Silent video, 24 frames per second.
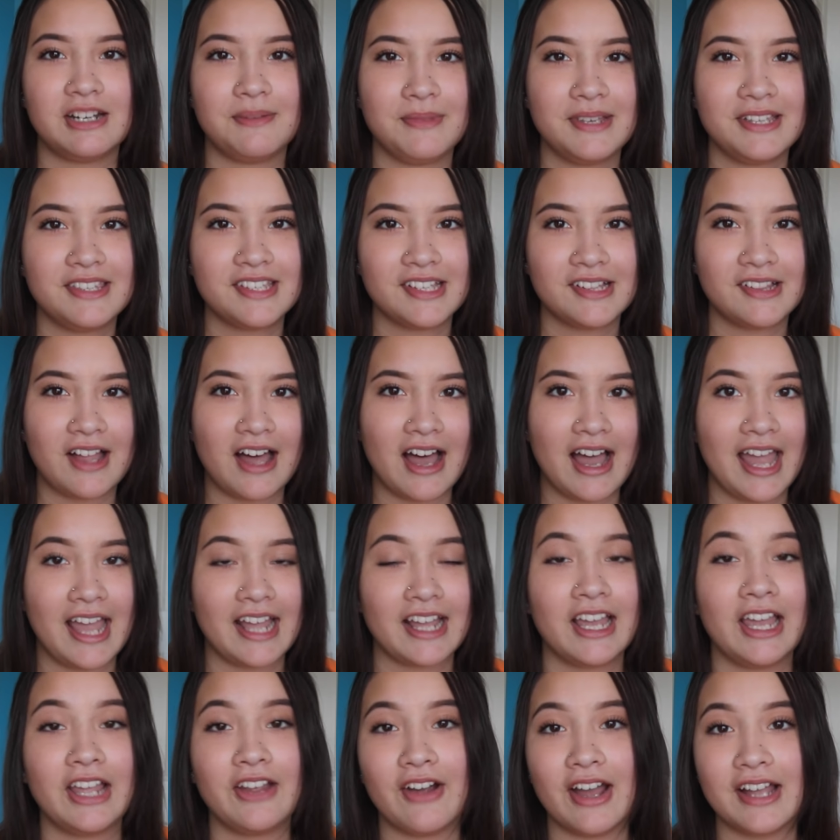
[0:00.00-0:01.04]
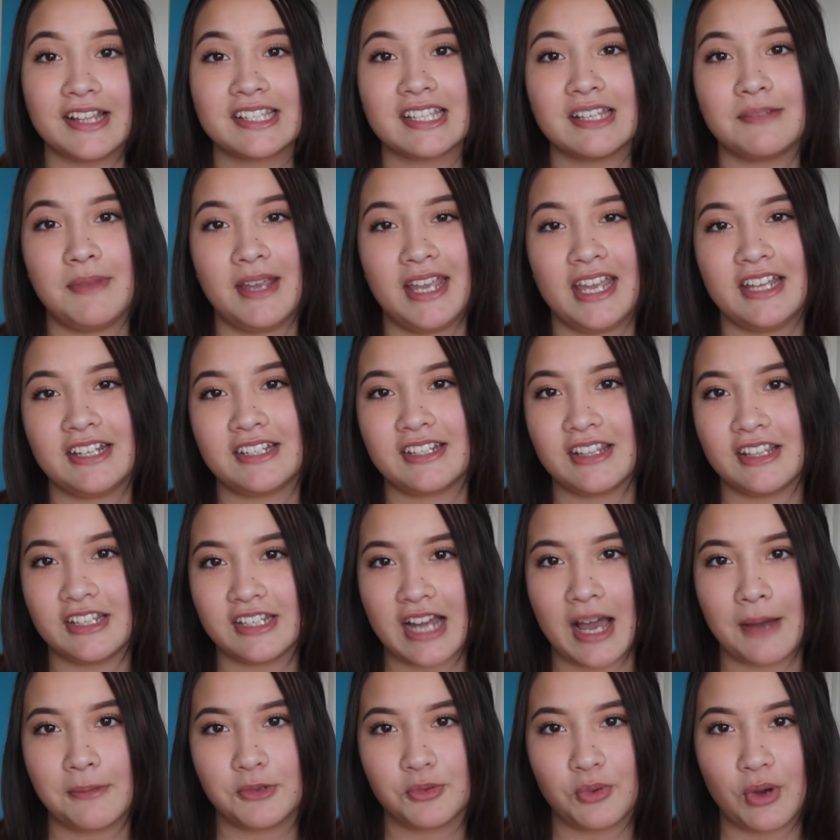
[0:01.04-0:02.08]
It means a lot, and congrats on making it to the
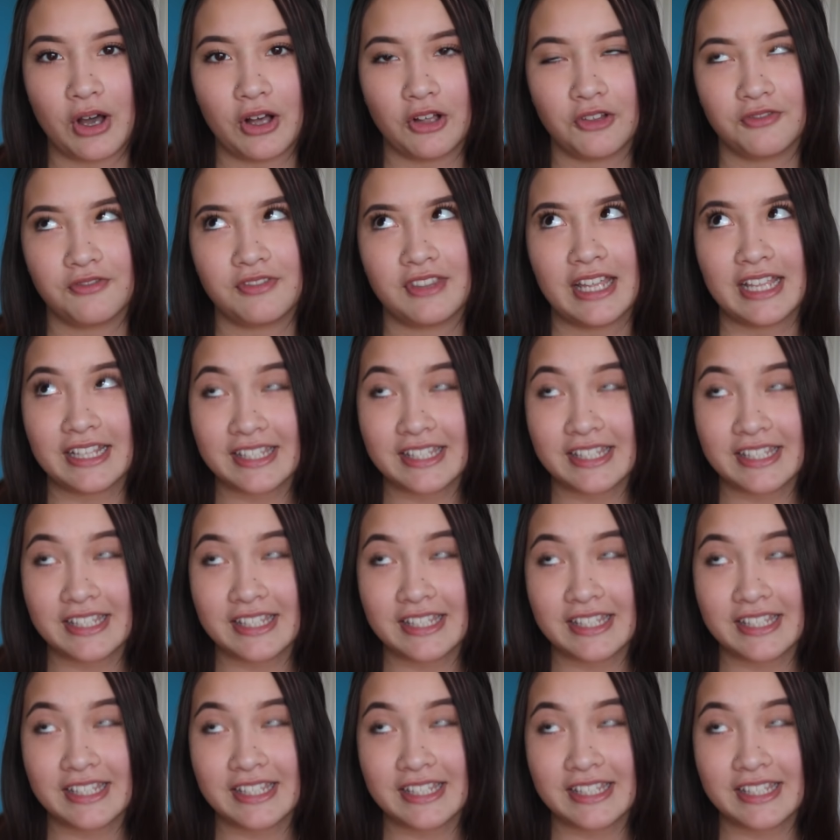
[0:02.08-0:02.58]
top 12.